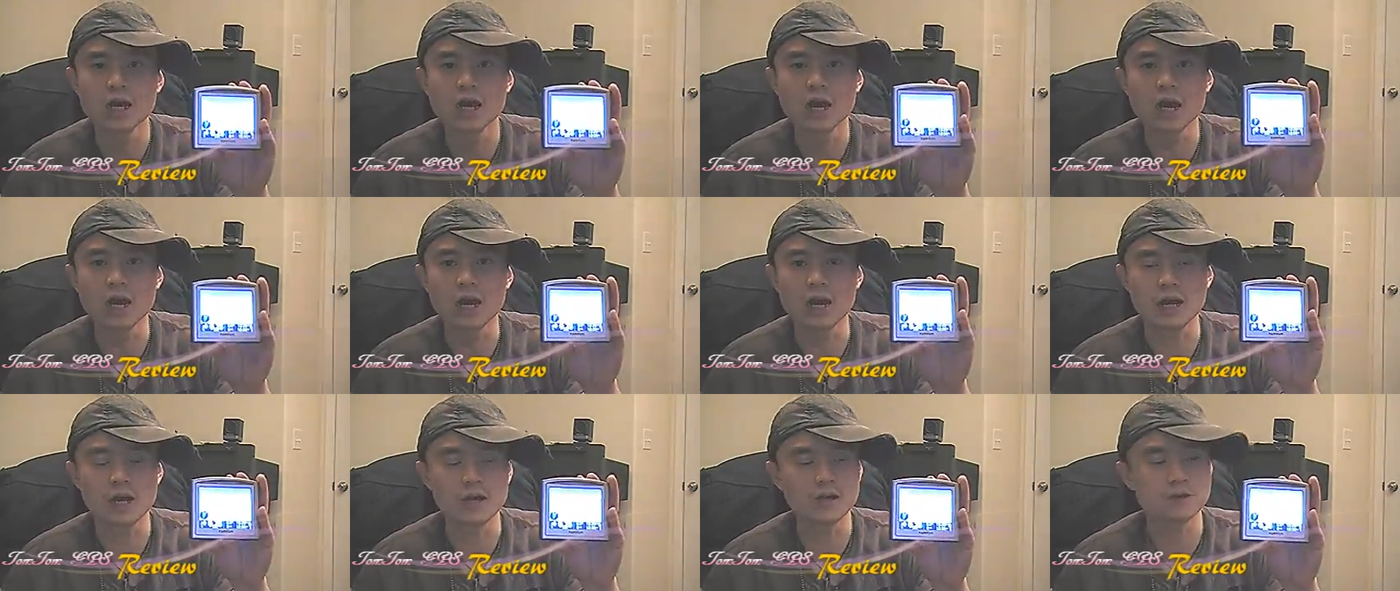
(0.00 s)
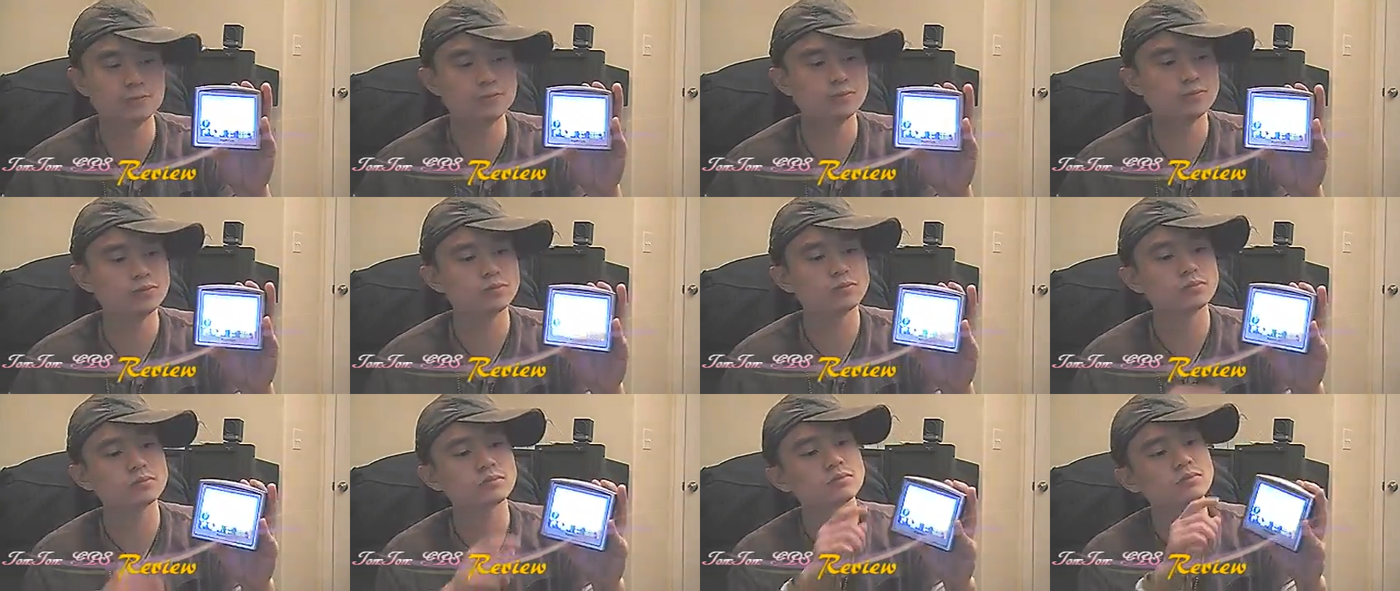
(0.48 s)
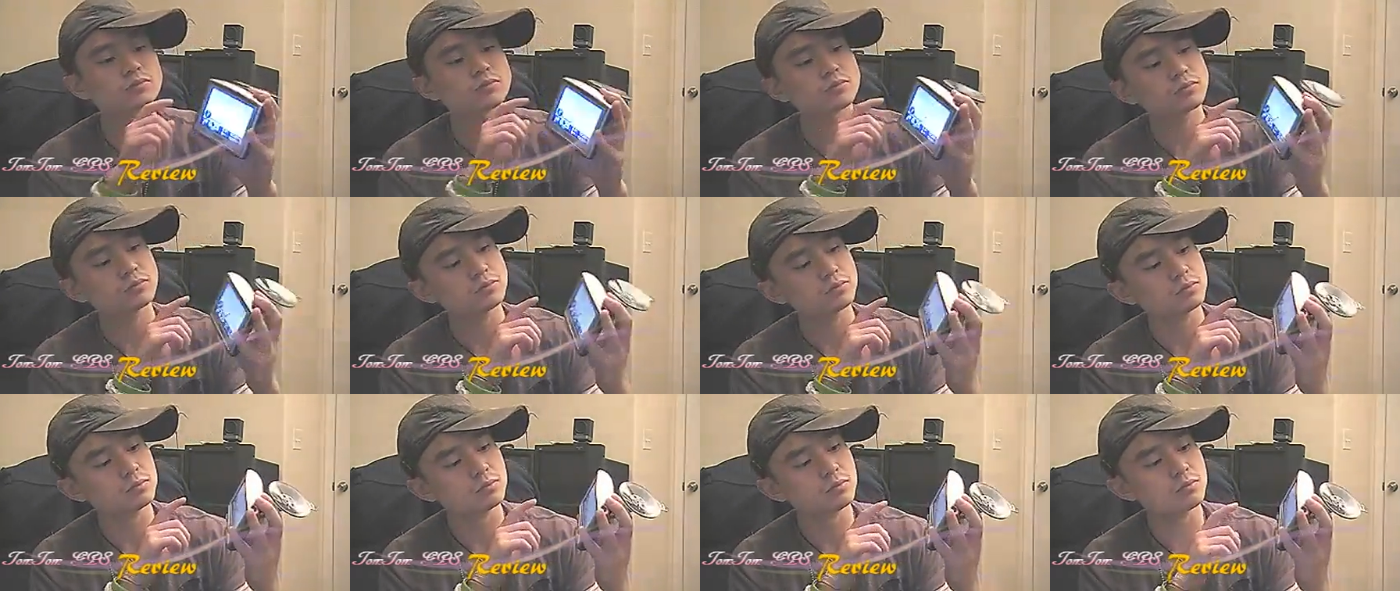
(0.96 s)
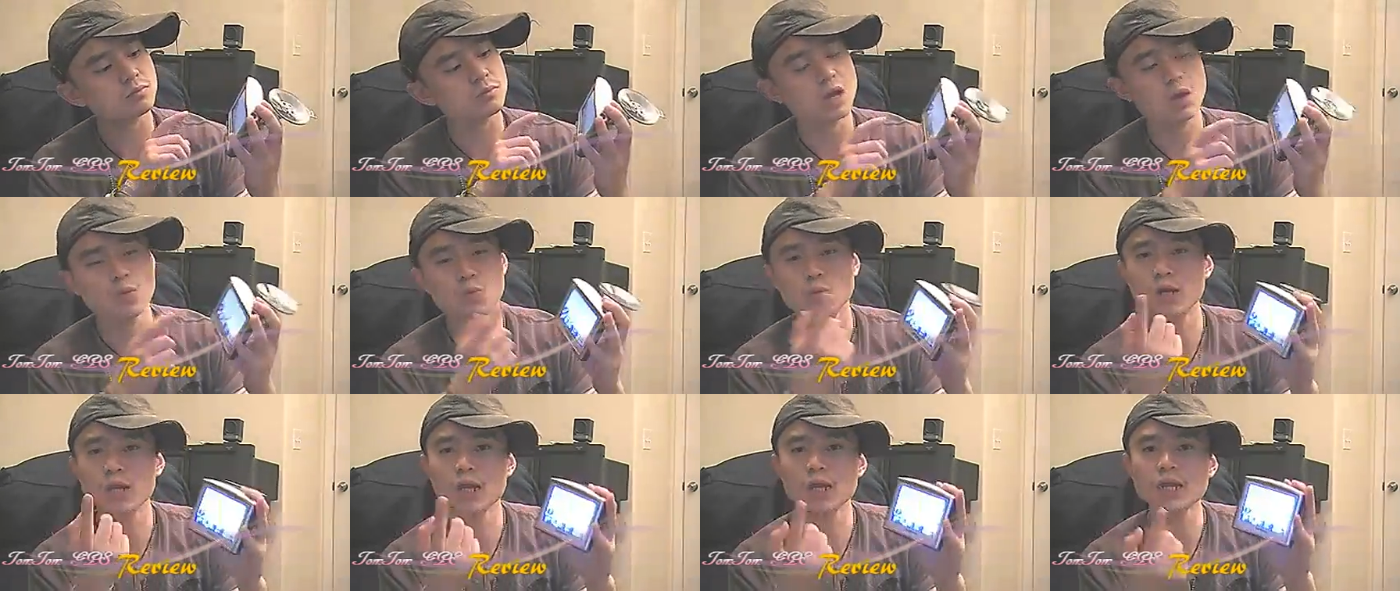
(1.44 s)
Um,
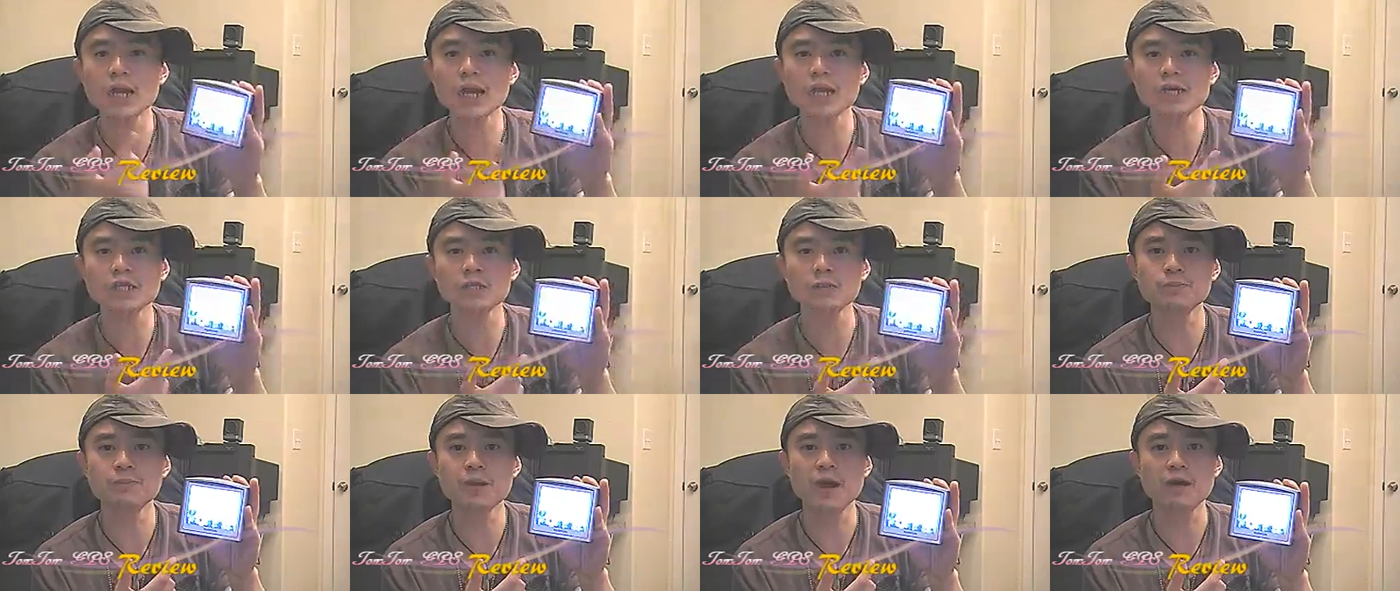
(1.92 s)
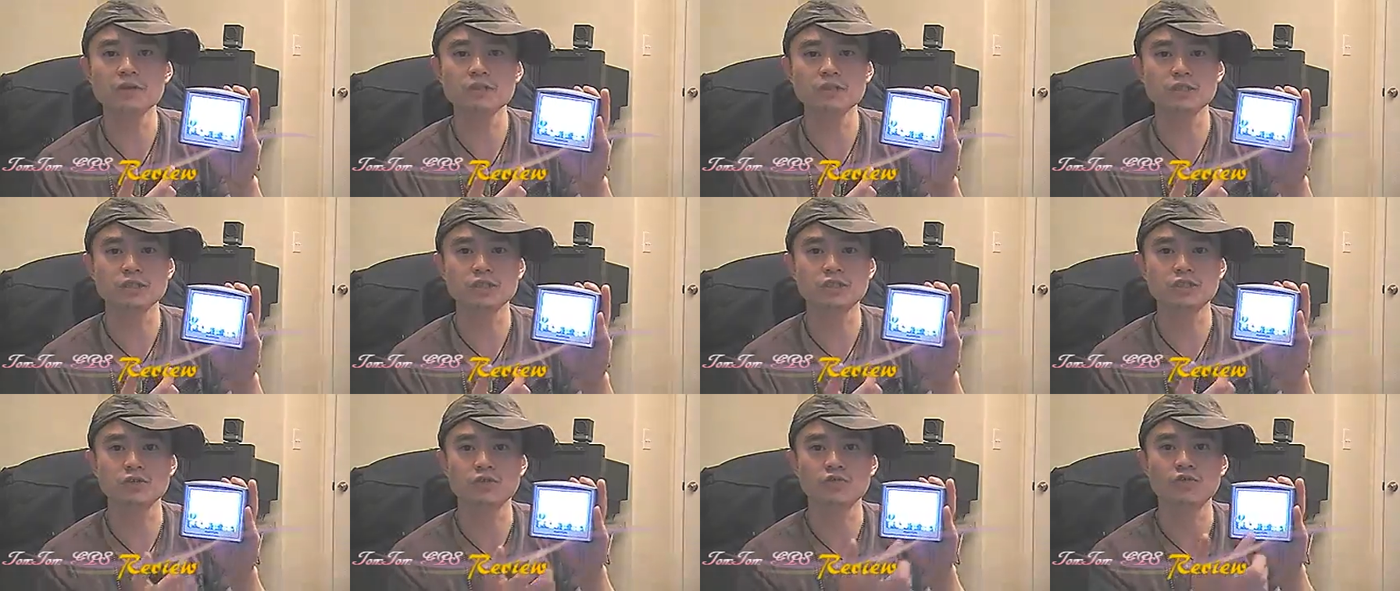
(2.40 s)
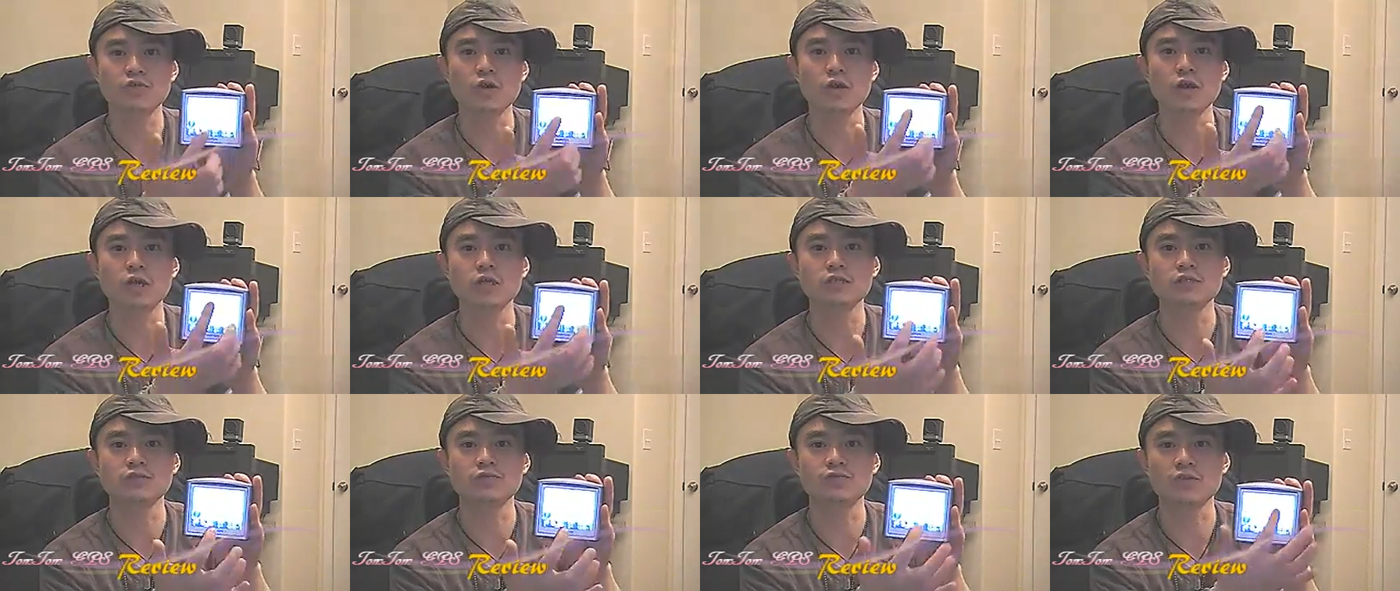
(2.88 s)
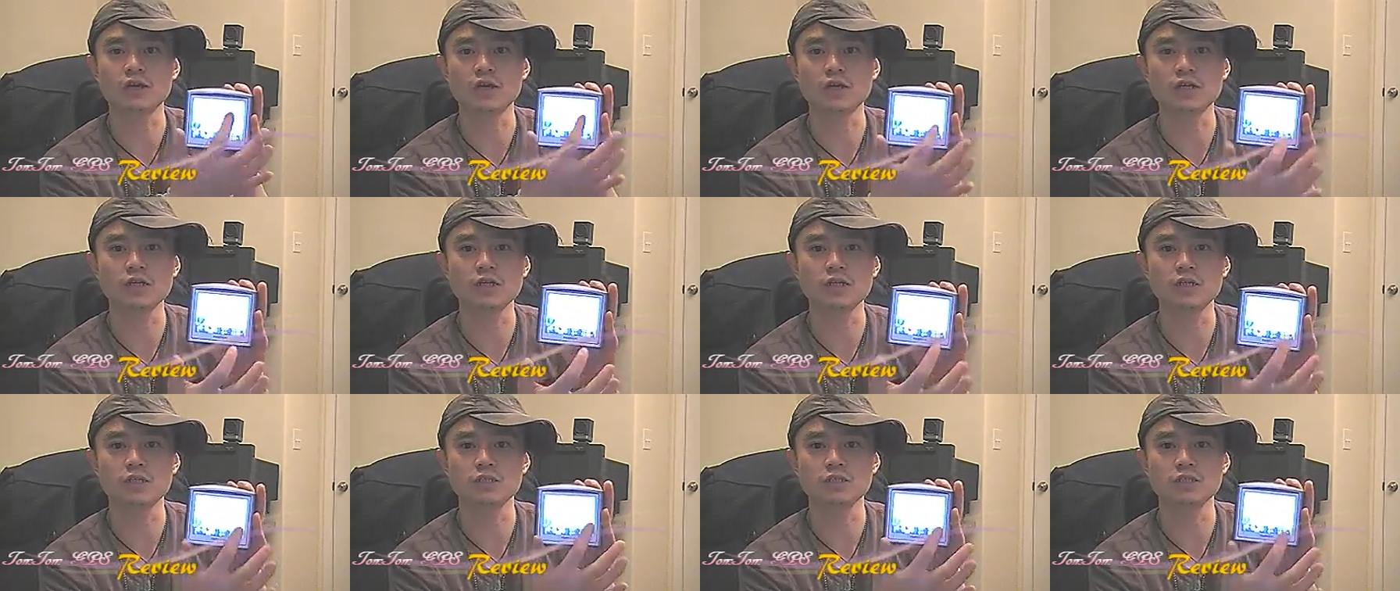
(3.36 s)
what I liked about this so far is
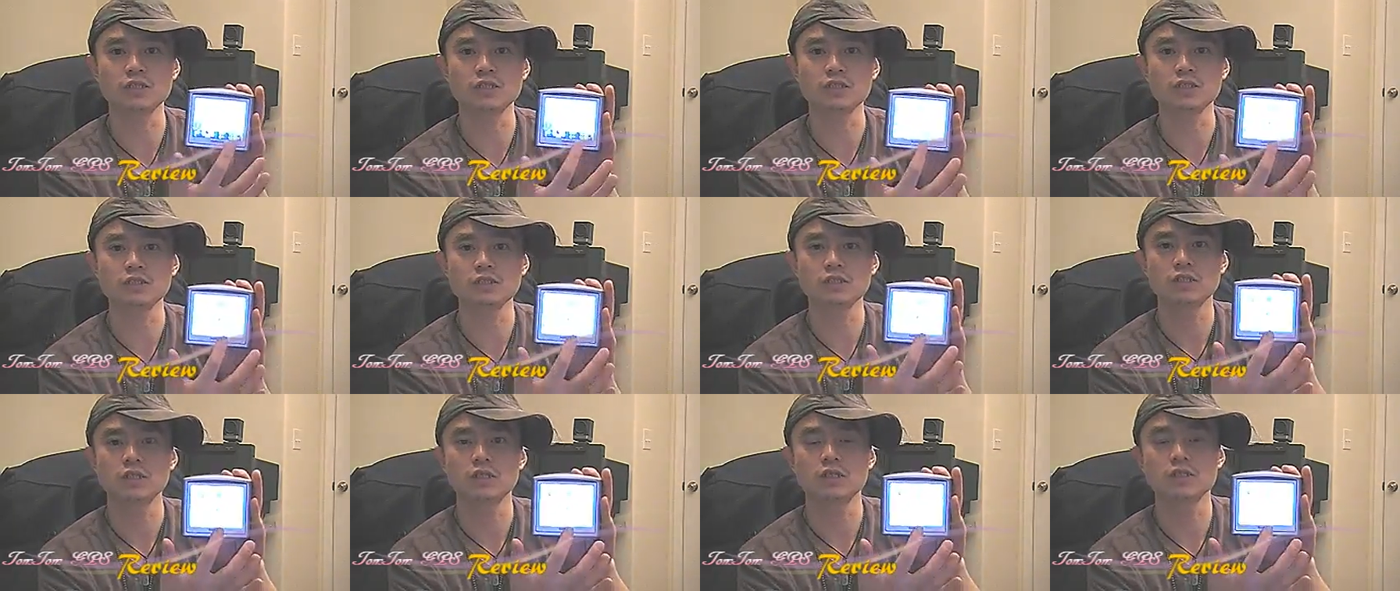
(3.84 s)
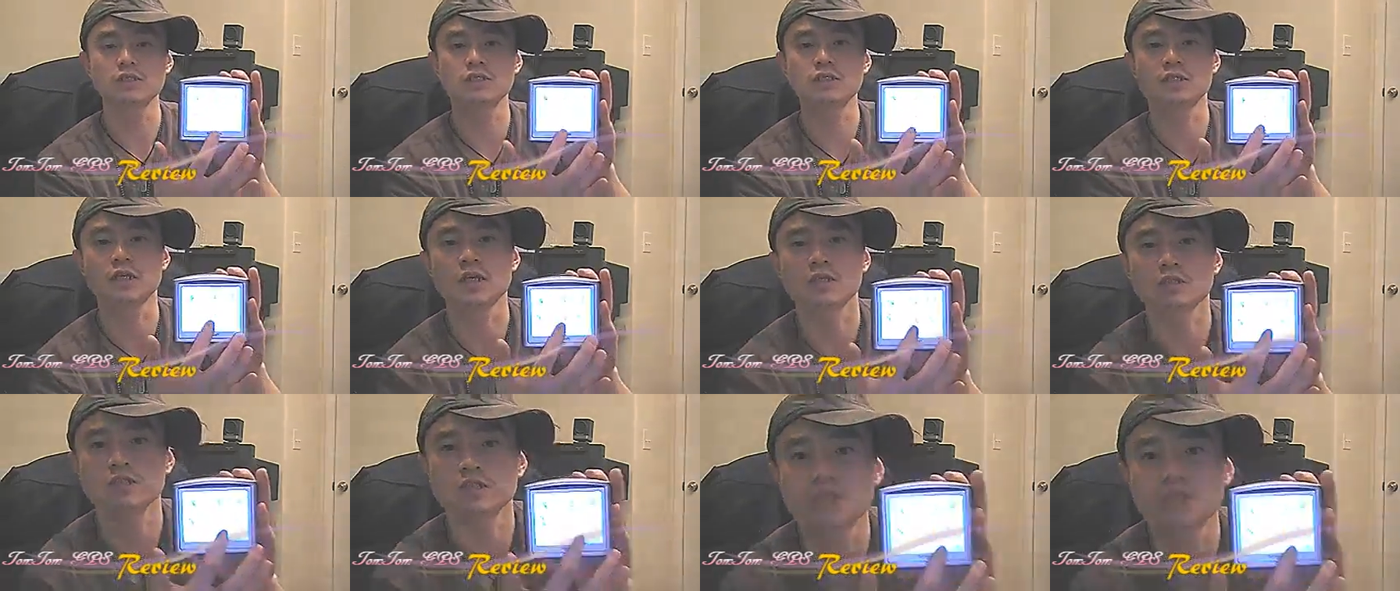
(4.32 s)
very easy. It's a